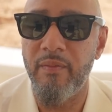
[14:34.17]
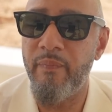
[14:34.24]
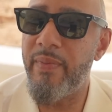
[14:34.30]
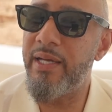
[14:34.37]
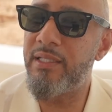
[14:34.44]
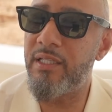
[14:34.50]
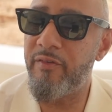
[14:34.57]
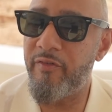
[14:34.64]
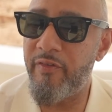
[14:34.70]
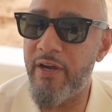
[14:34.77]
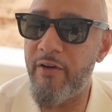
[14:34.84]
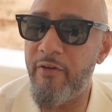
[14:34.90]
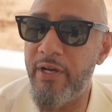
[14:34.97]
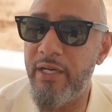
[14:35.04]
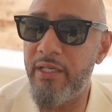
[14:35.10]
makes it
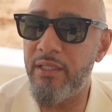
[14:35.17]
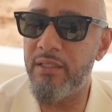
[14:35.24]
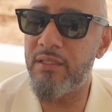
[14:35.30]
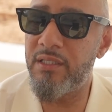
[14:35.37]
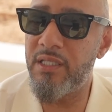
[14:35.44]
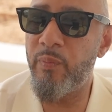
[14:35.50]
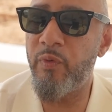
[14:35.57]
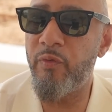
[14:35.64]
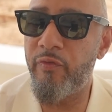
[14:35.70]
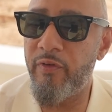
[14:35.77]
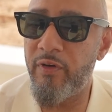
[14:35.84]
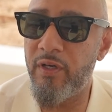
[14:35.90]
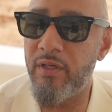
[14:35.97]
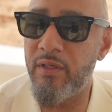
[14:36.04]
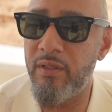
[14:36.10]
very simple
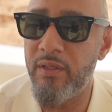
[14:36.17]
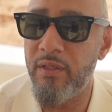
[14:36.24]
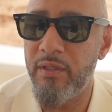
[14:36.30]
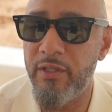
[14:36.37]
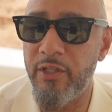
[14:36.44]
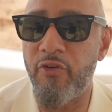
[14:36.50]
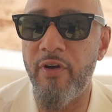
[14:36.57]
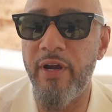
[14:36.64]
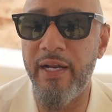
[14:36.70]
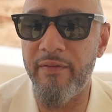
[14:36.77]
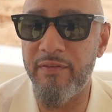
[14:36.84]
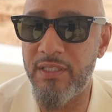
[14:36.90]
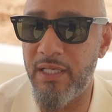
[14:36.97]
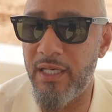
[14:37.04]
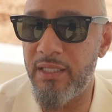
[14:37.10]
for the
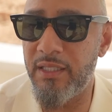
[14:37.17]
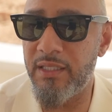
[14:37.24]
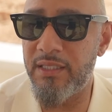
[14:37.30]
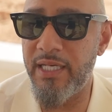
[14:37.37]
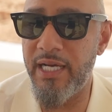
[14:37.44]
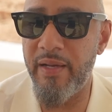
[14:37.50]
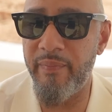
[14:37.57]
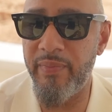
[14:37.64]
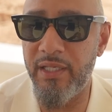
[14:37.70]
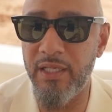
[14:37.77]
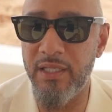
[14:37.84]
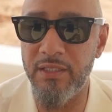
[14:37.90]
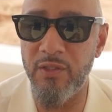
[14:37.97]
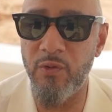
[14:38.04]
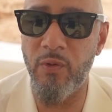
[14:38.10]
creatives to understand,
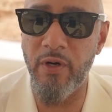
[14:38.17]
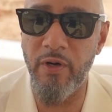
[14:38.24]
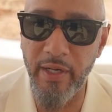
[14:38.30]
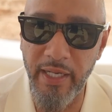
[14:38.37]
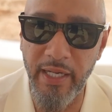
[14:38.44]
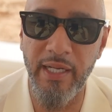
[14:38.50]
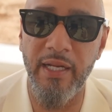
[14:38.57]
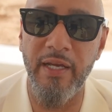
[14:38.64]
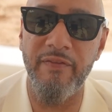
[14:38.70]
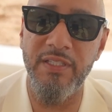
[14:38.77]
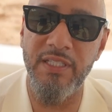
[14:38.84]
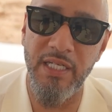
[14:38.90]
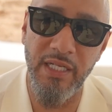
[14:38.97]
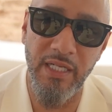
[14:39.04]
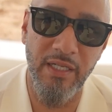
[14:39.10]
because the word
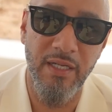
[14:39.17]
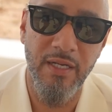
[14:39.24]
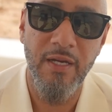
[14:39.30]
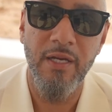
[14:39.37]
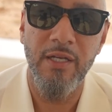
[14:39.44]
NFT,